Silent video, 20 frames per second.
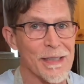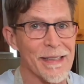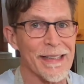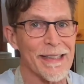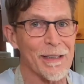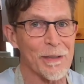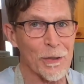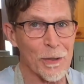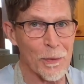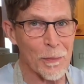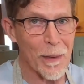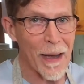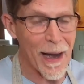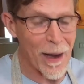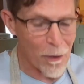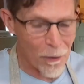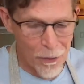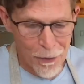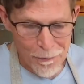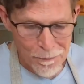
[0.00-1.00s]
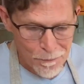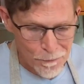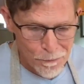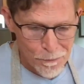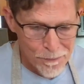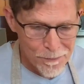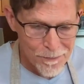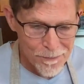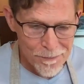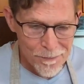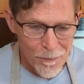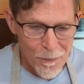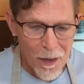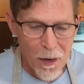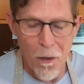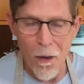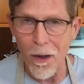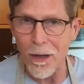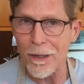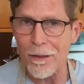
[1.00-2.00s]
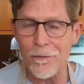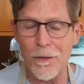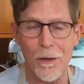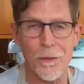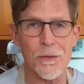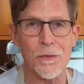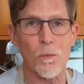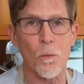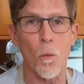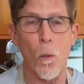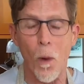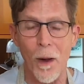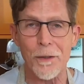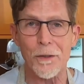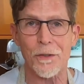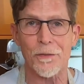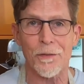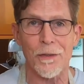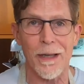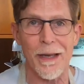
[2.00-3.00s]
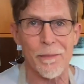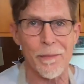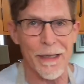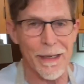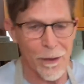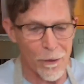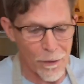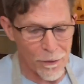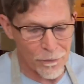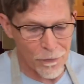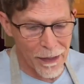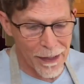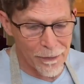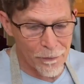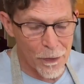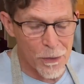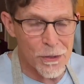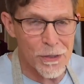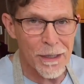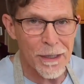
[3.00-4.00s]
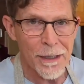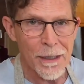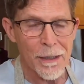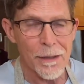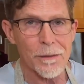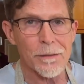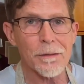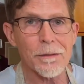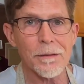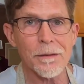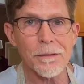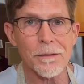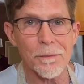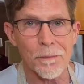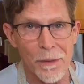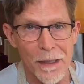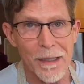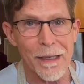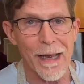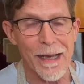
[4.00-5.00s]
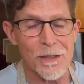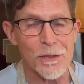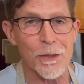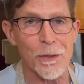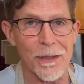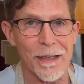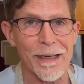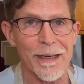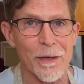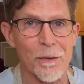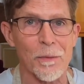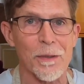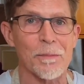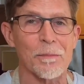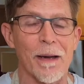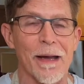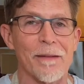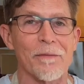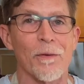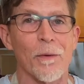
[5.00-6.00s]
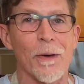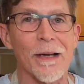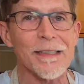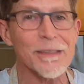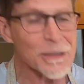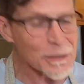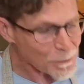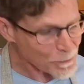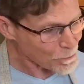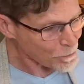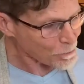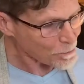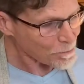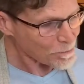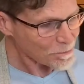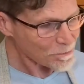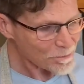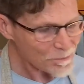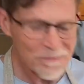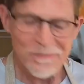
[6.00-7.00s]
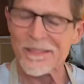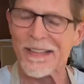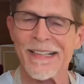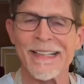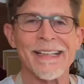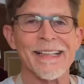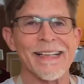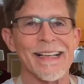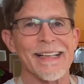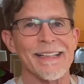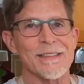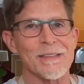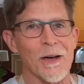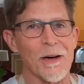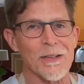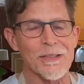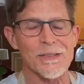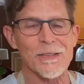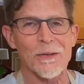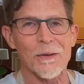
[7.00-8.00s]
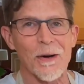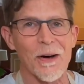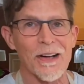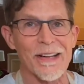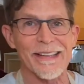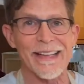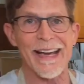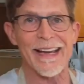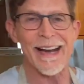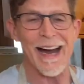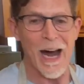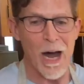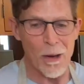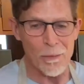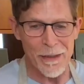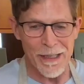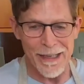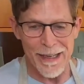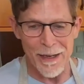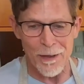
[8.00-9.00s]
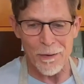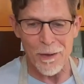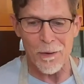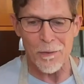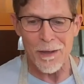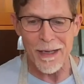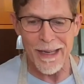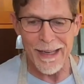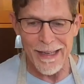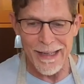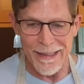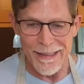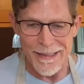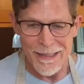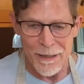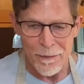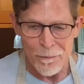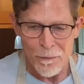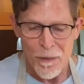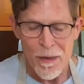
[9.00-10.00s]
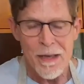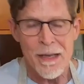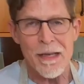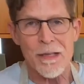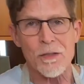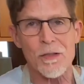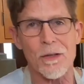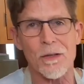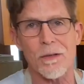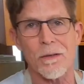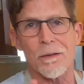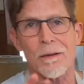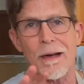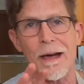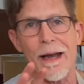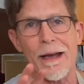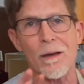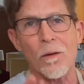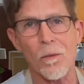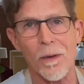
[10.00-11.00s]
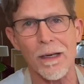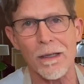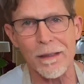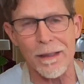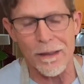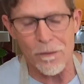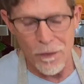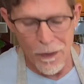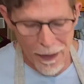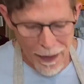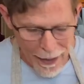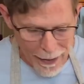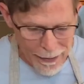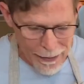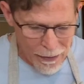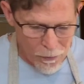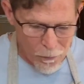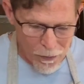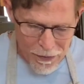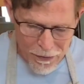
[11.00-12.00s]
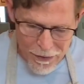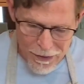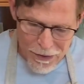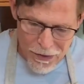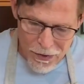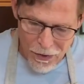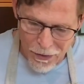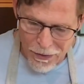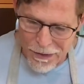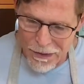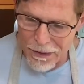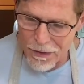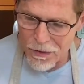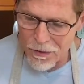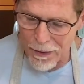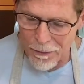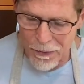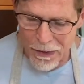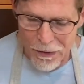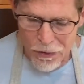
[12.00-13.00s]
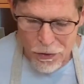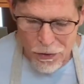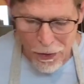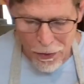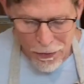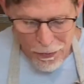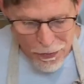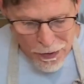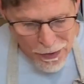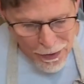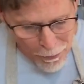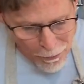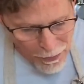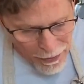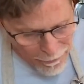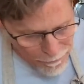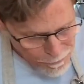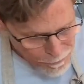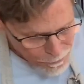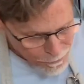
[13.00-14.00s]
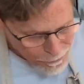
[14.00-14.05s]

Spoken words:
in your mouth. All of those wonderful habanero flavors, but as you can hear with my voice, it's also all that habanero heat. So I don't want to leave you hanging with this salsa, so I'm going to show you something